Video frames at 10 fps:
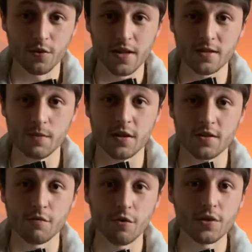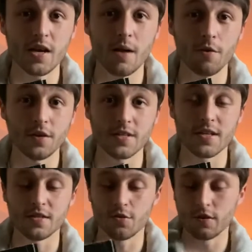Heads because the runtime on this
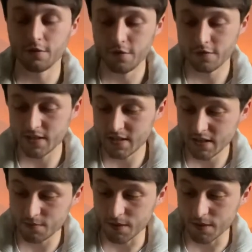is only 56